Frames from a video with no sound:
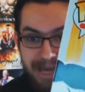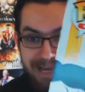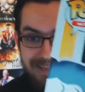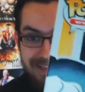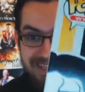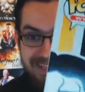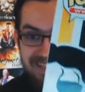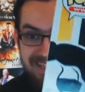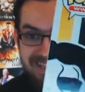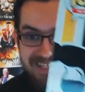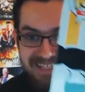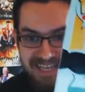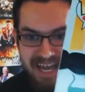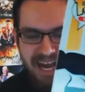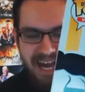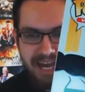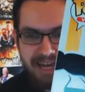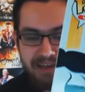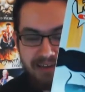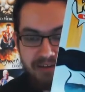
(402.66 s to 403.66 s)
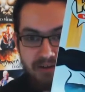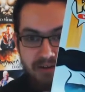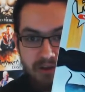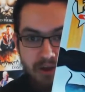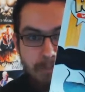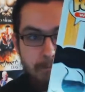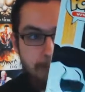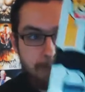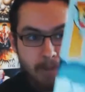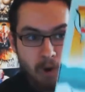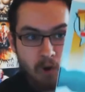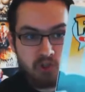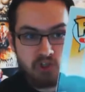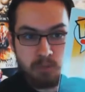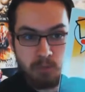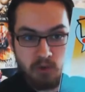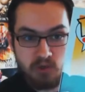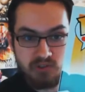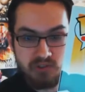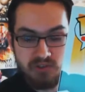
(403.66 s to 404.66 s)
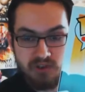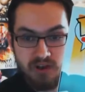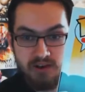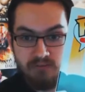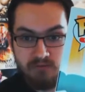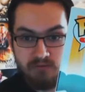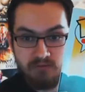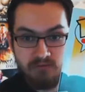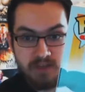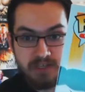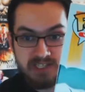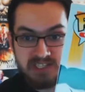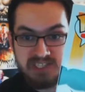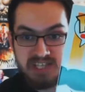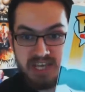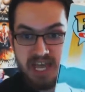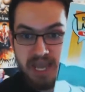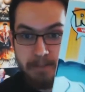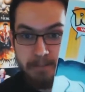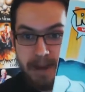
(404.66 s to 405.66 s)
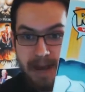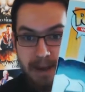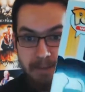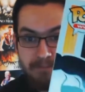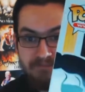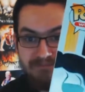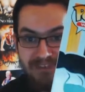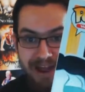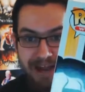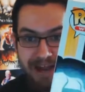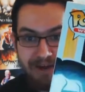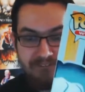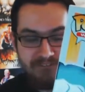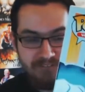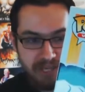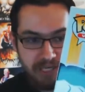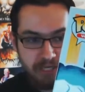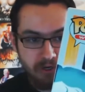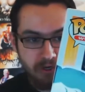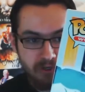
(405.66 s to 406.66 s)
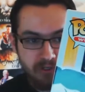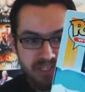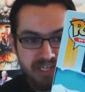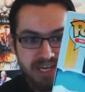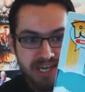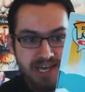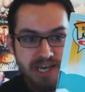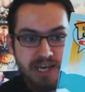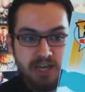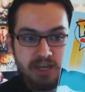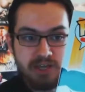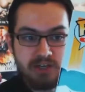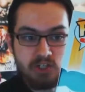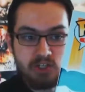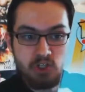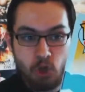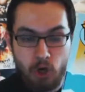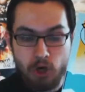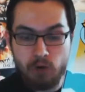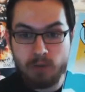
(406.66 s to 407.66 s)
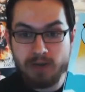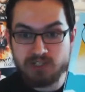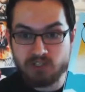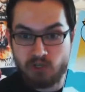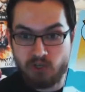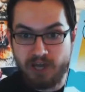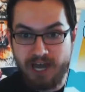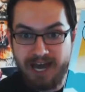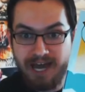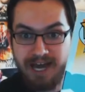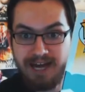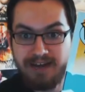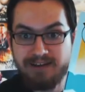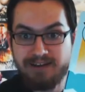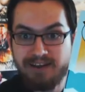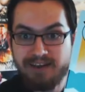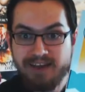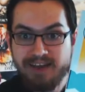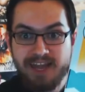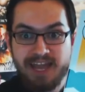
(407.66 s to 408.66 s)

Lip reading: got these signed, multiple of the Sting pop vinyl figures during WrestleCon,